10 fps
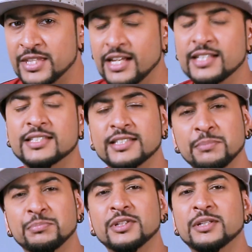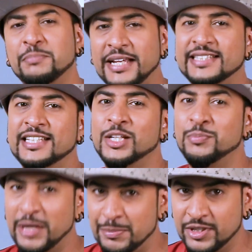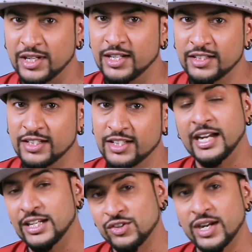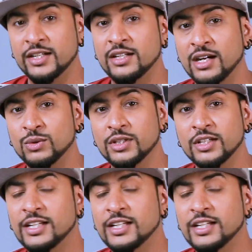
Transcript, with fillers: It's simple, basic paper art. I tried it out.